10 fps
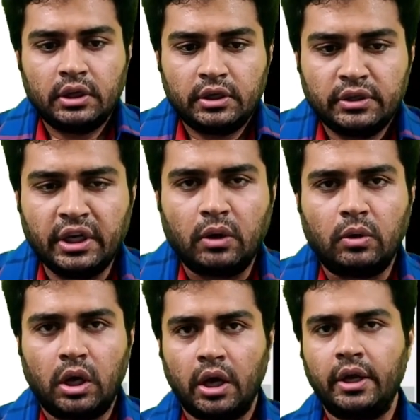Now,
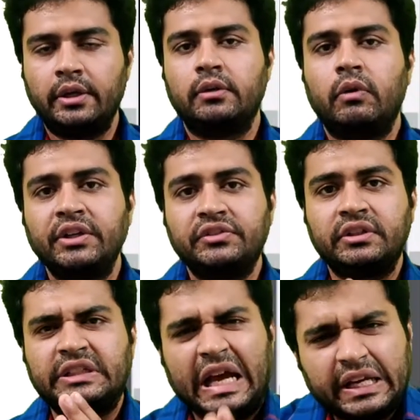what is the
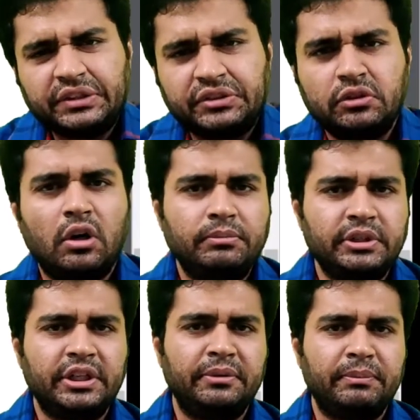direction of the
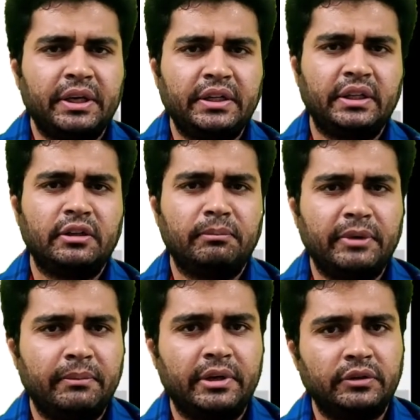tympanic
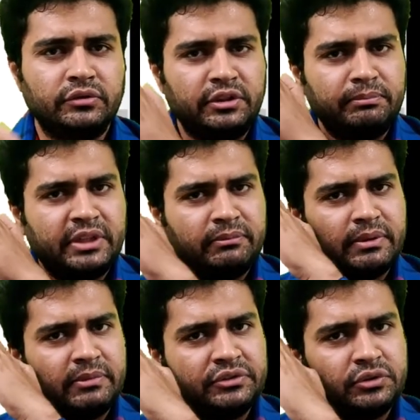membrane? So, tympanic
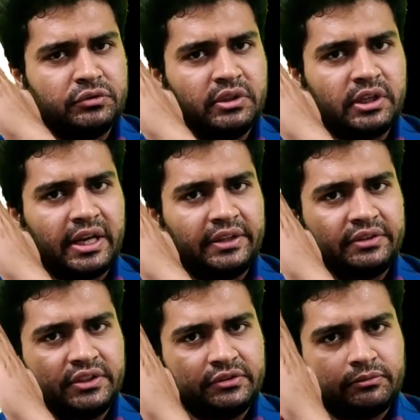membrane is situated like
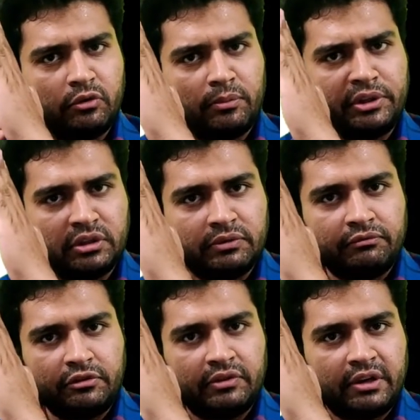this, forming the
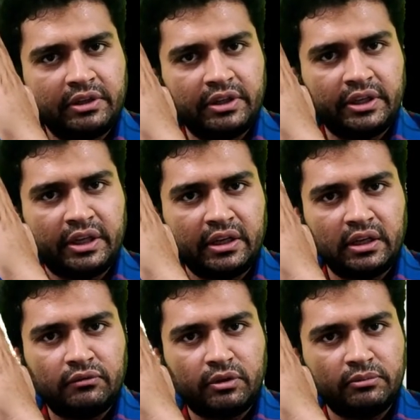55-degree angle
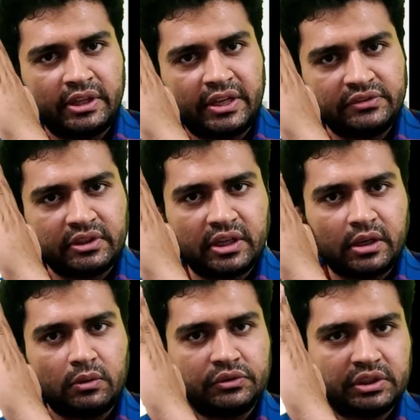from the external
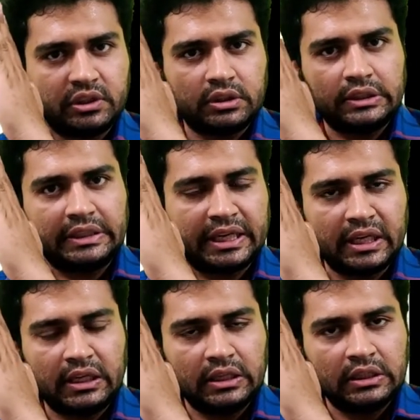acoustic
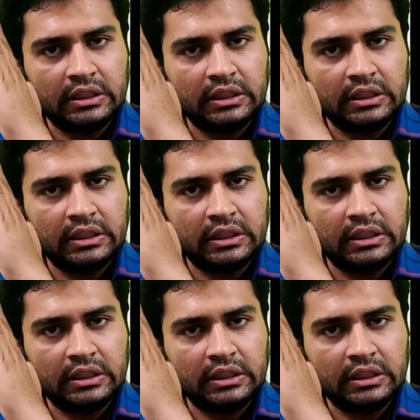canal.